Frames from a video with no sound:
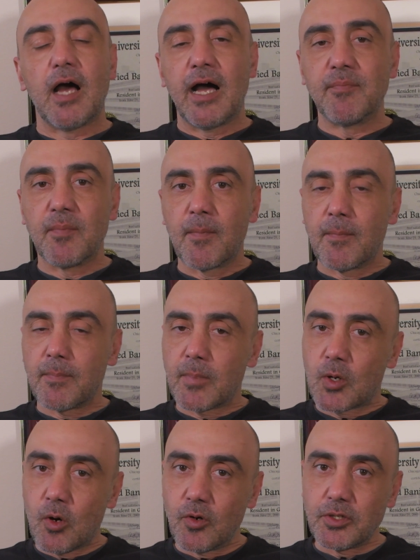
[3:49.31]
I'm
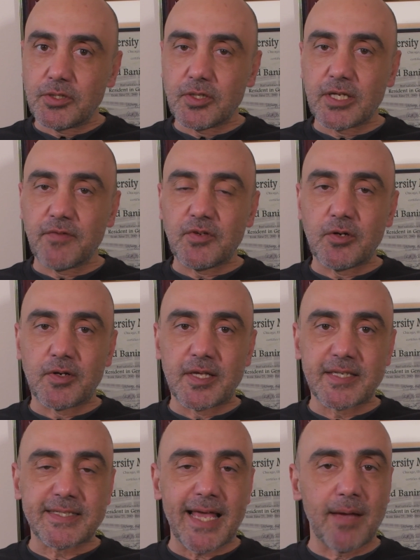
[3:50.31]
going to give you an
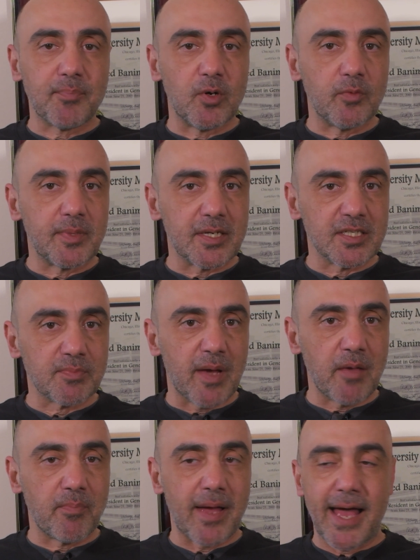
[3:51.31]
example because
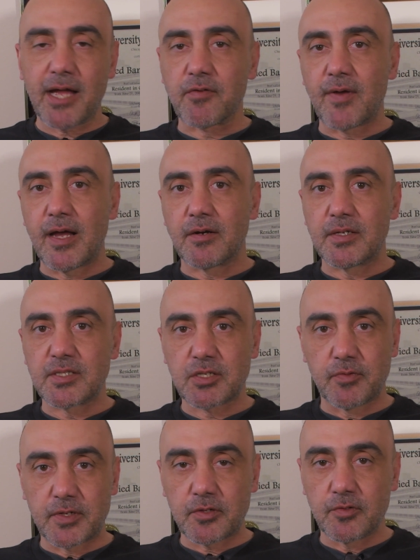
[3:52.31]
my background is
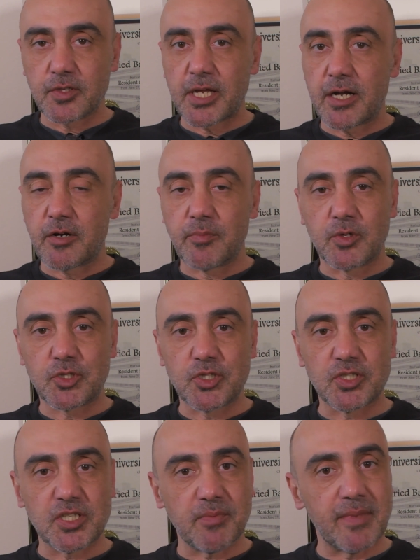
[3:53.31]
critical care
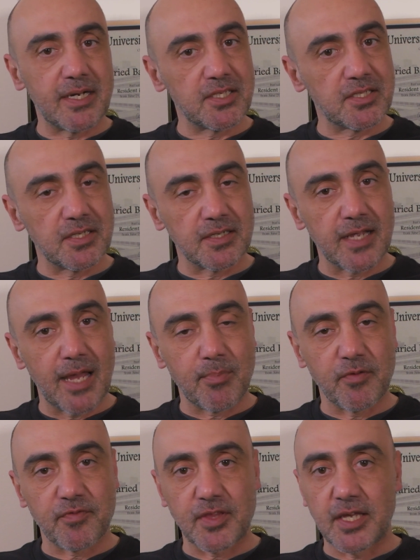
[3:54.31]
emergency medicine
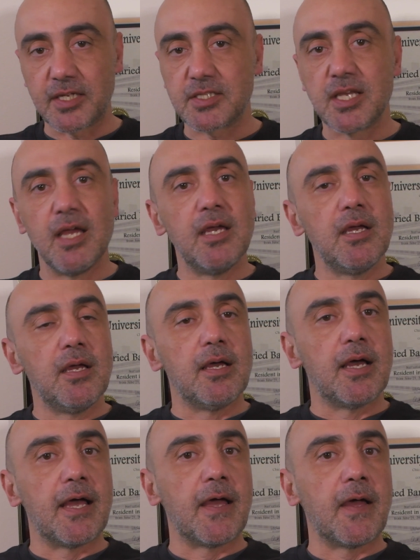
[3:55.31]
type of things
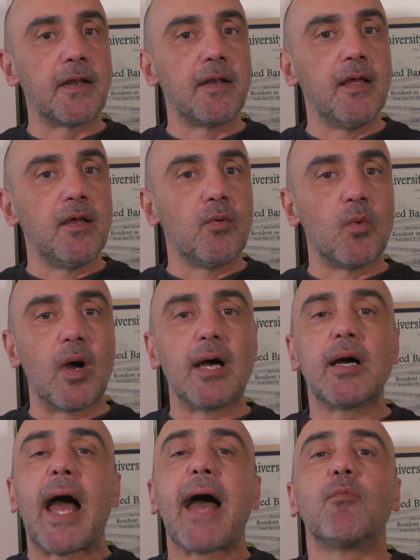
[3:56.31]
and
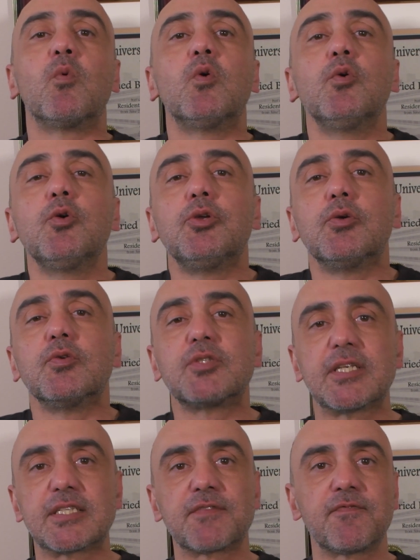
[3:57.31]
who
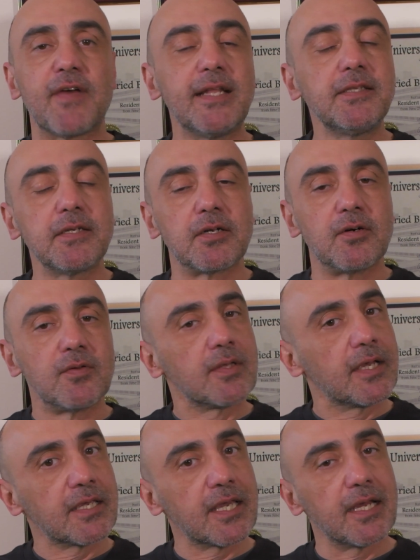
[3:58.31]
uses fentanyl
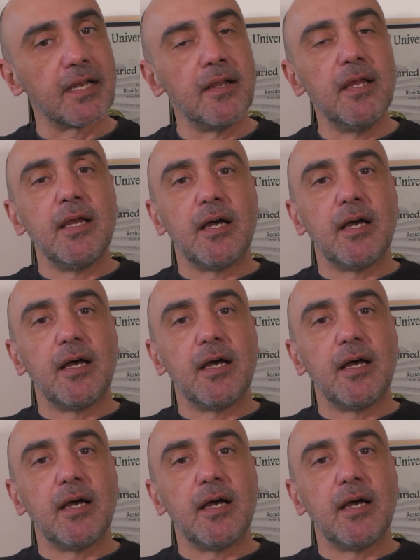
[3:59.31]
again